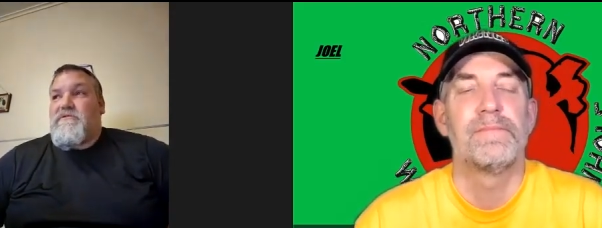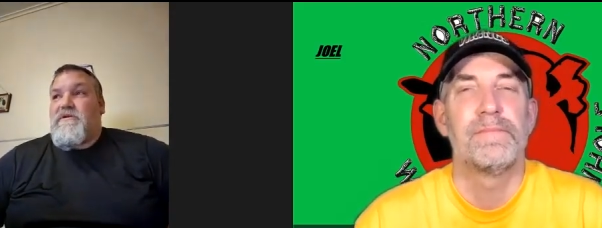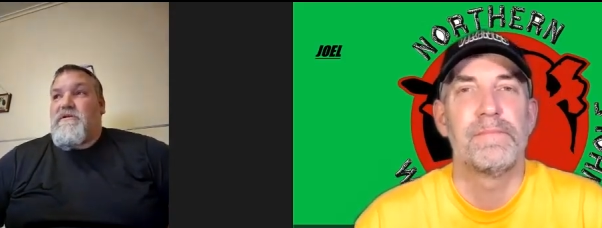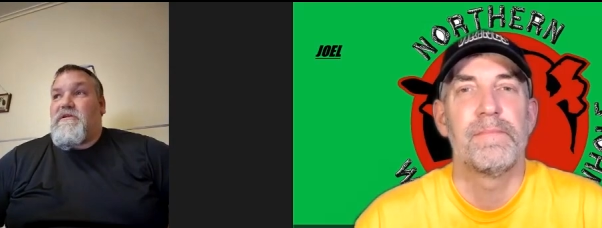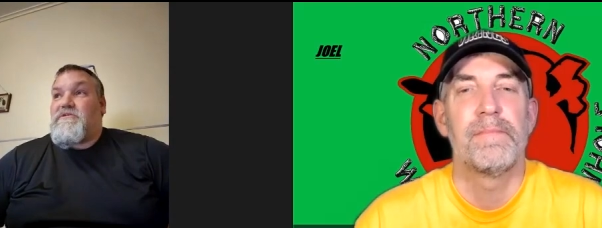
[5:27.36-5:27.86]
Speaker 1: they're
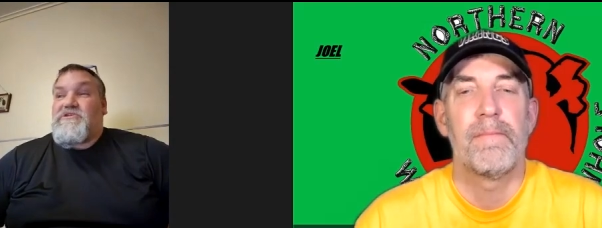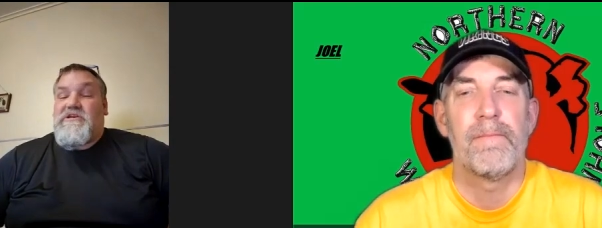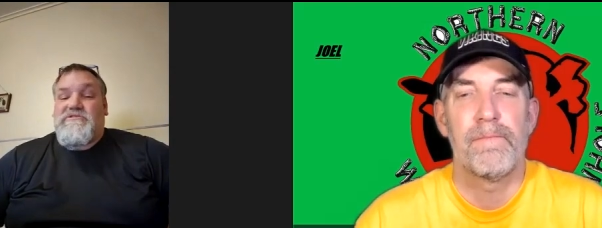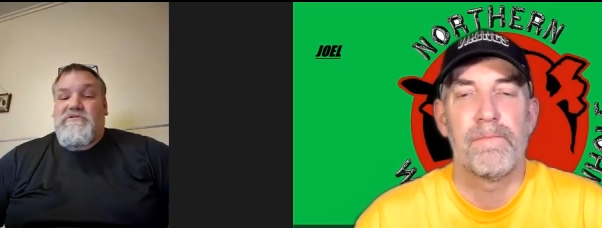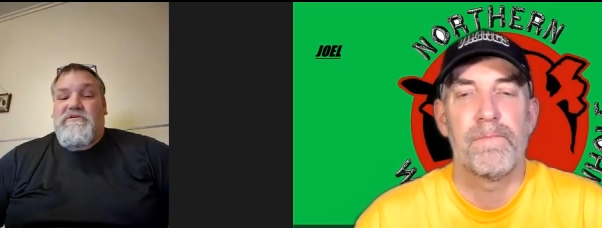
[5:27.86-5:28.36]
going to
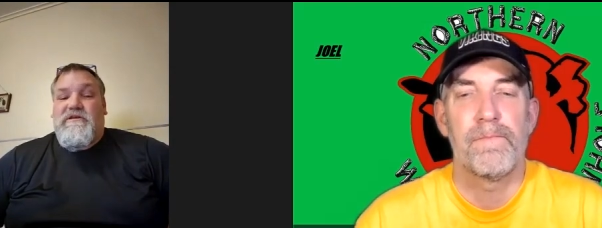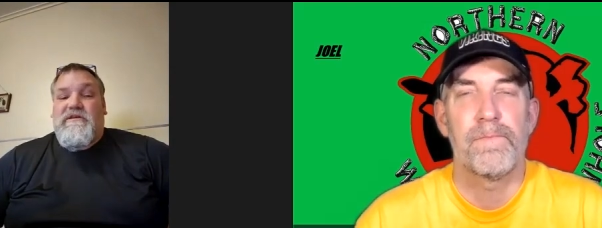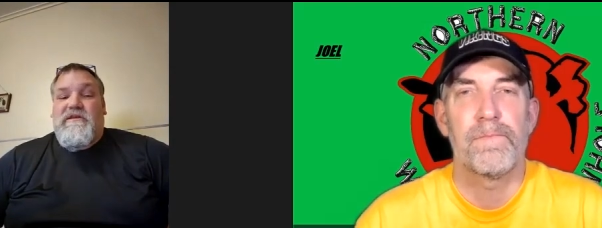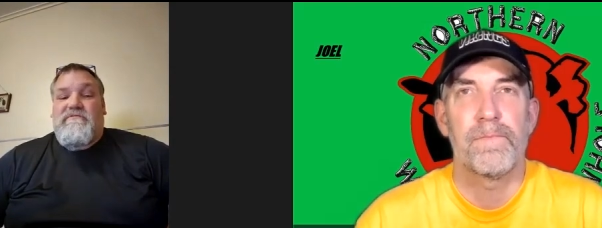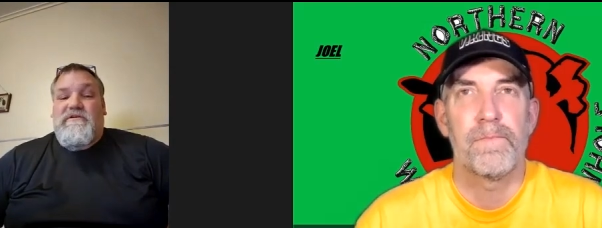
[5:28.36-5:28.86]
change their
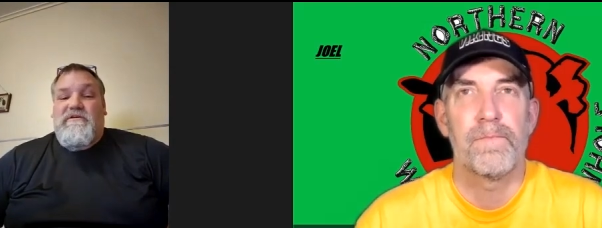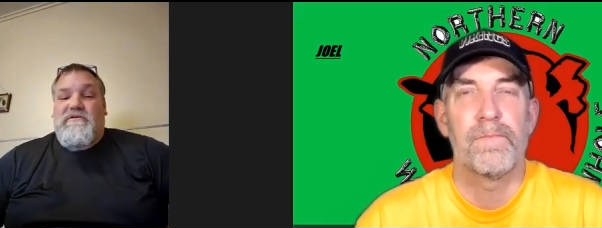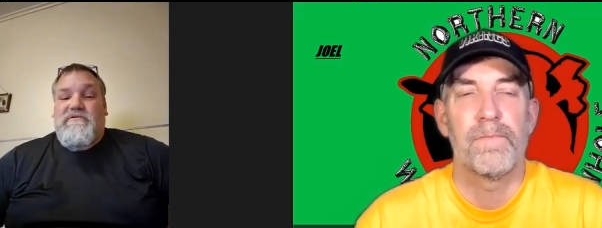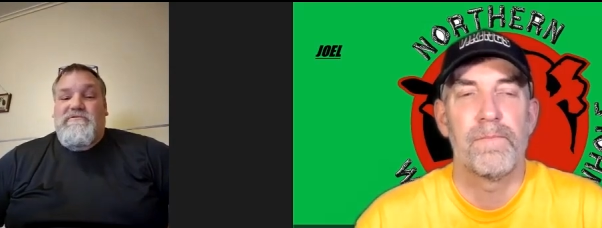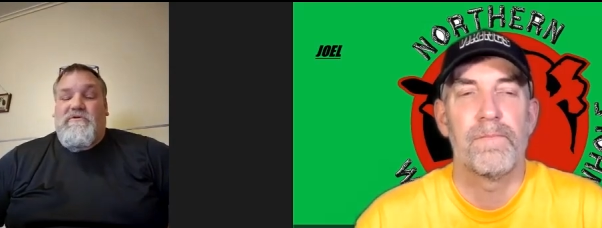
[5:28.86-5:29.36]
date every
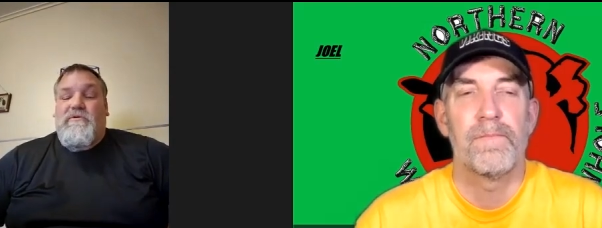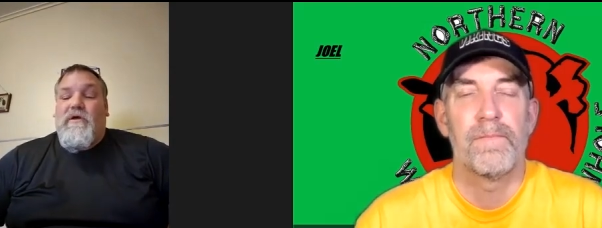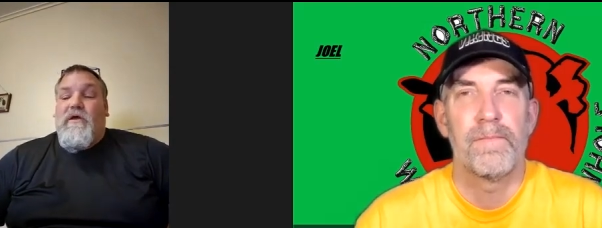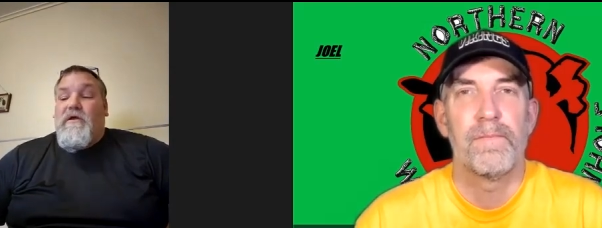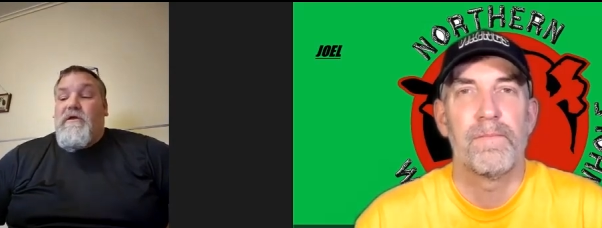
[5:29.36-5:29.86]
year. So,
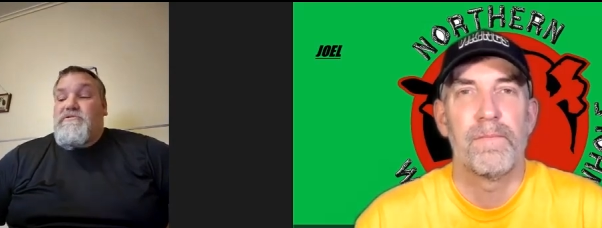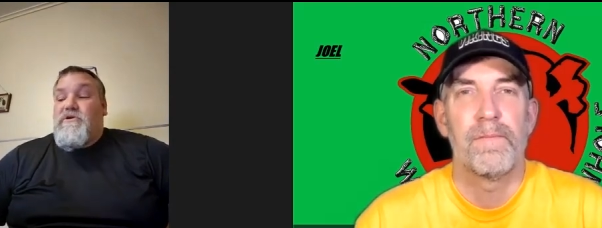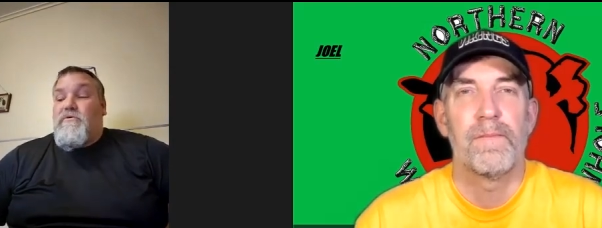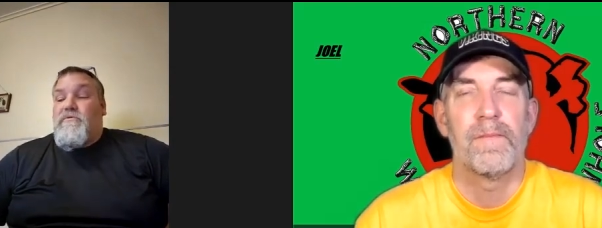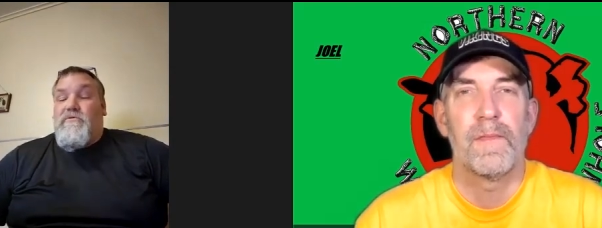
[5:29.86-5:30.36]

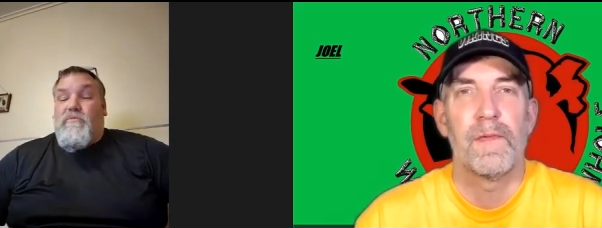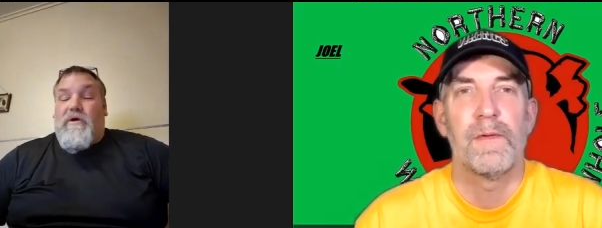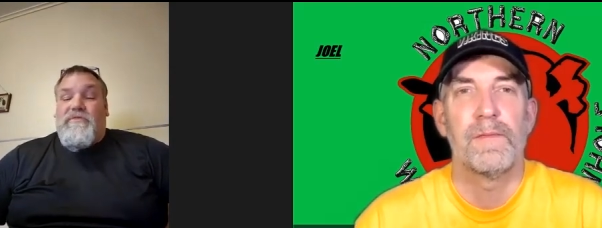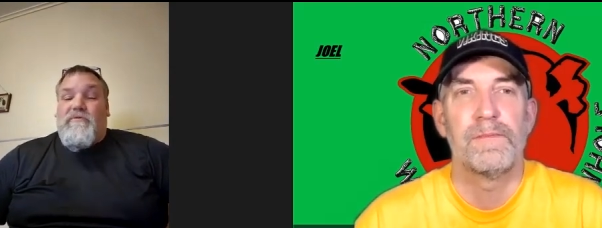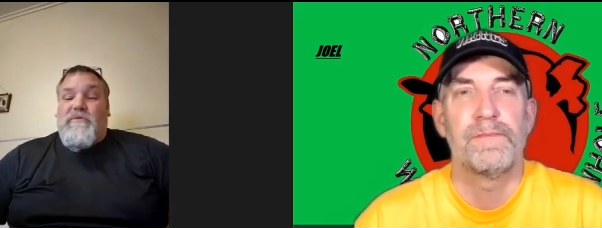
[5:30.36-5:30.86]
so
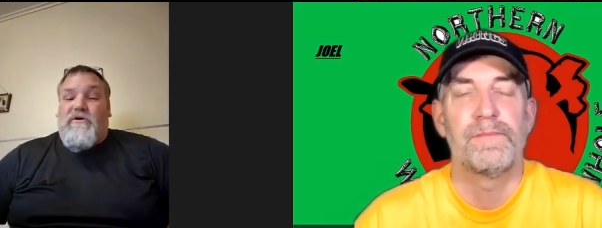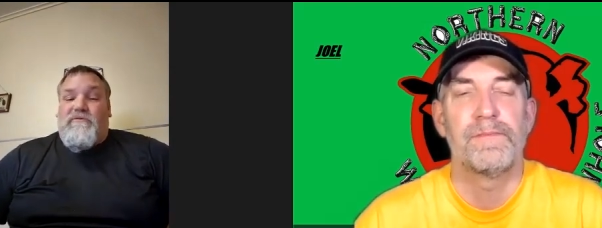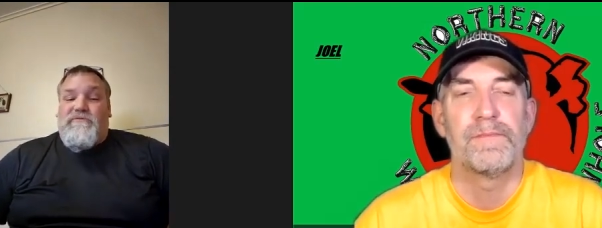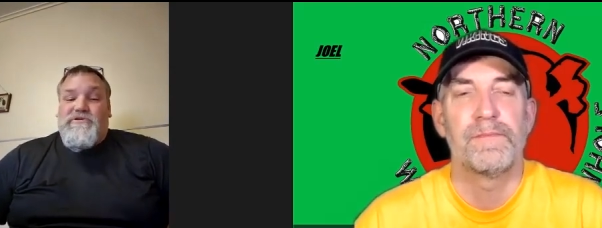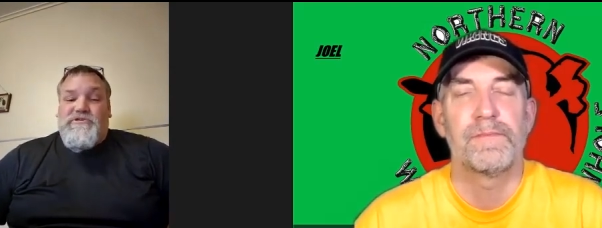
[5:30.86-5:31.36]
one thing we know
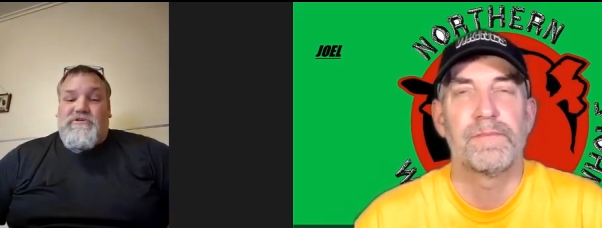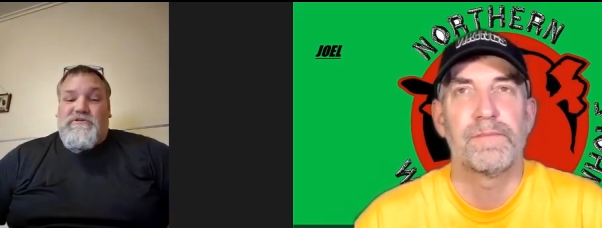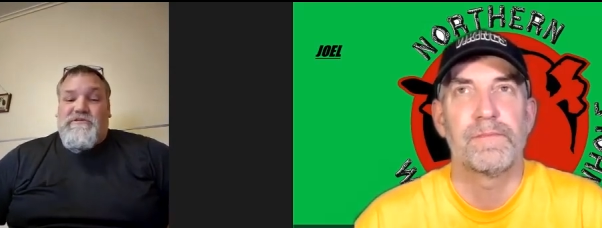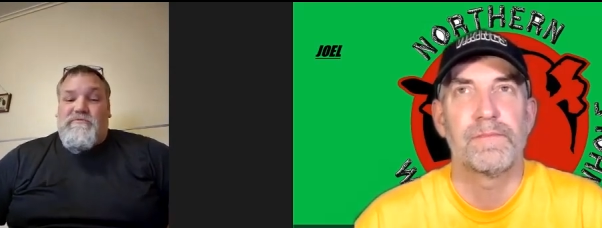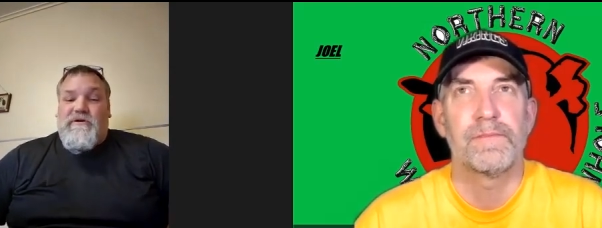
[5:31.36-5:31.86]
for sure
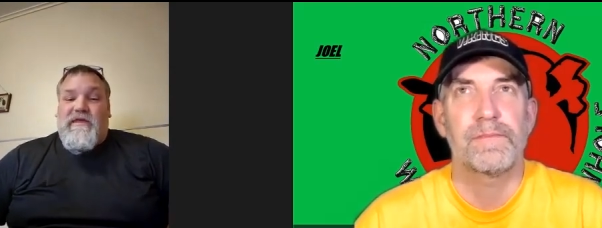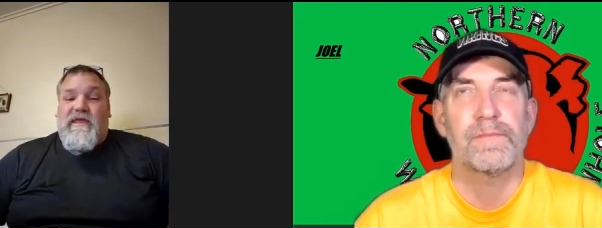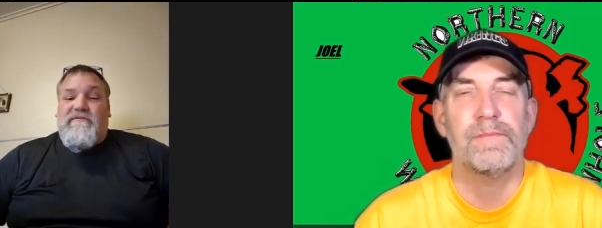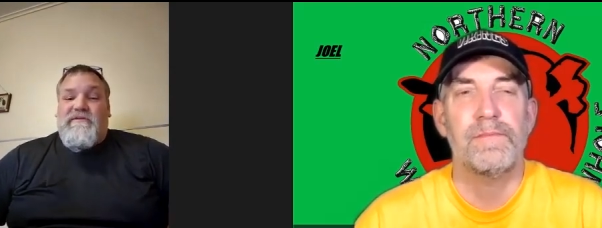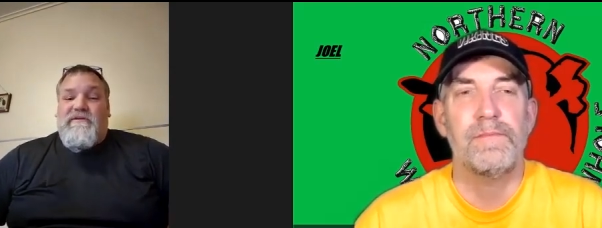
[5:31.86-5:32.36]
is that we're going to
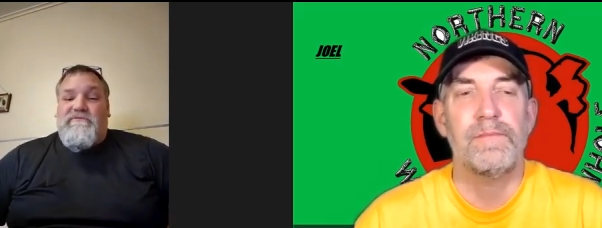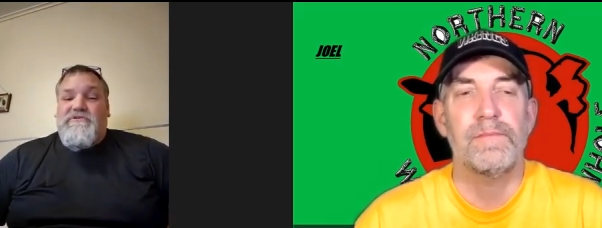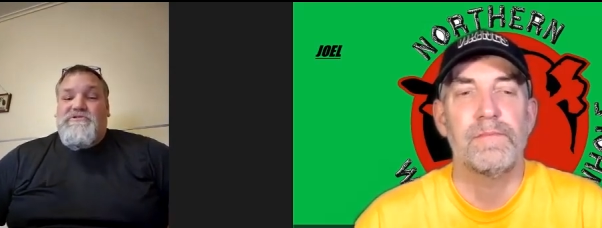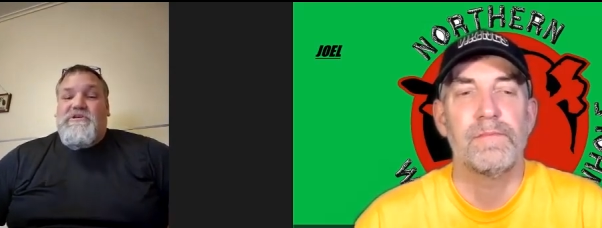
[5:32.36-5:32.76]
have a different